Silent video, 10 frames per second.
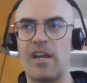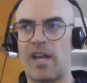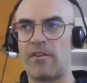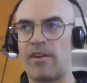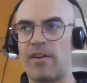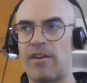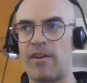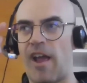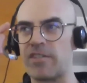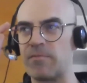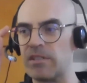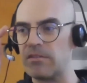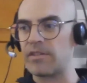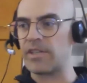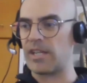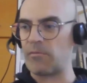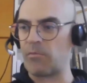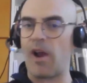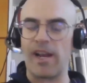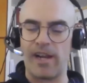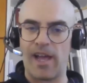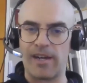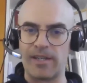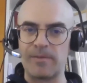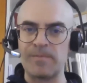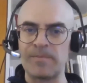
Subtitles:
I don't have to be looking right at it.